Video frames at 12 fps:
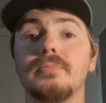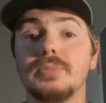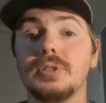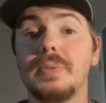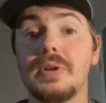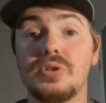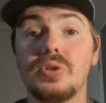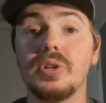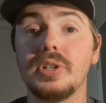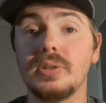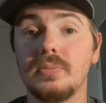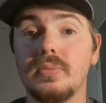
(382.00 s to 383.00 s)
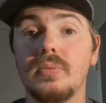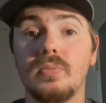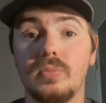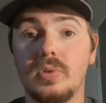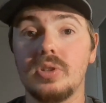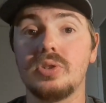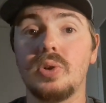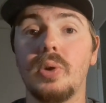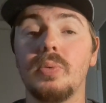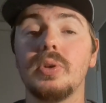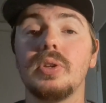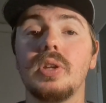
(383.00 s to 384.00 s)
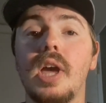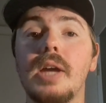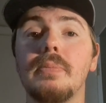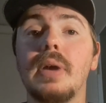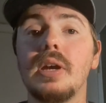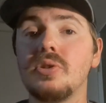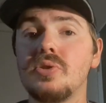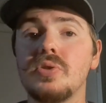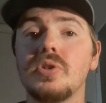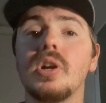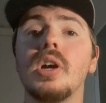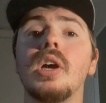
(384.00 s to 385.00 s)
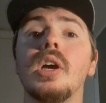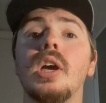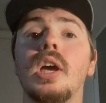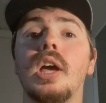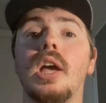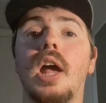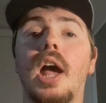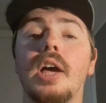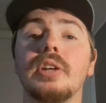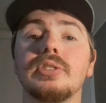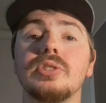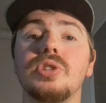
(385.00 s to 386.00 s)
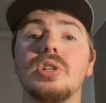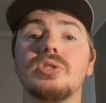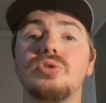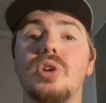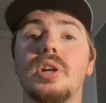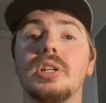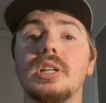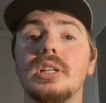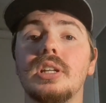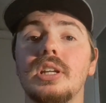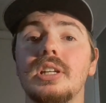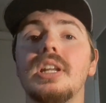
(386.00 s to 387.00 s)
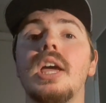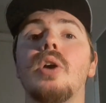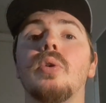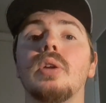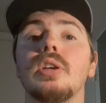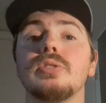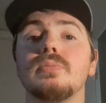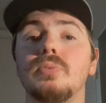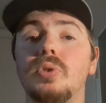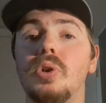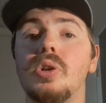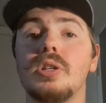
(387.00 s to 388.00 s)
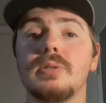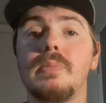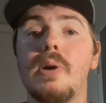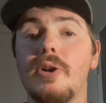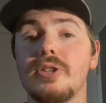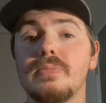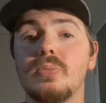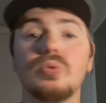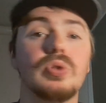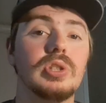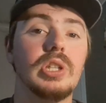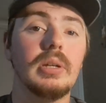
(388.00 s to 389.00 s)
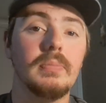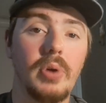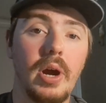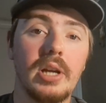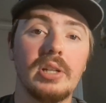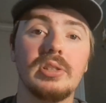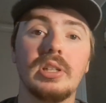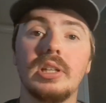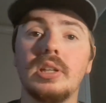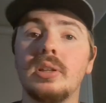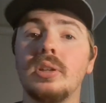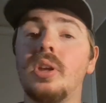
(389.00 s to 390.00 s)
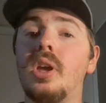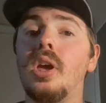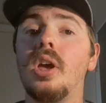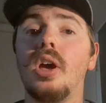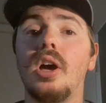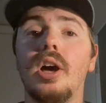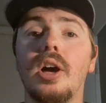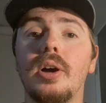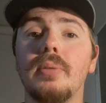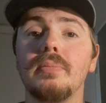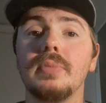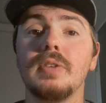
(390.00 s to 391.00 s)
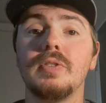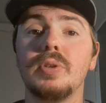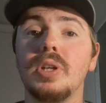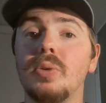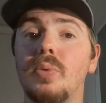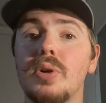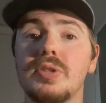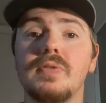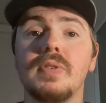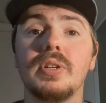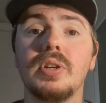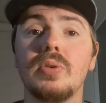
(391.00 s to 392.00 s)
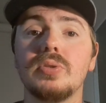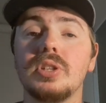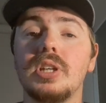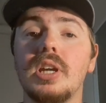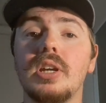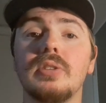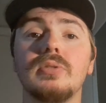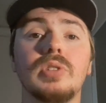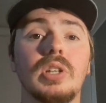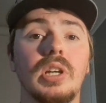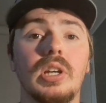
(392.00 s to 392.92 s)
especially to start with A major. I suggest trying to get it down as good as possible. Just keep practicing. If you need to watch videos again,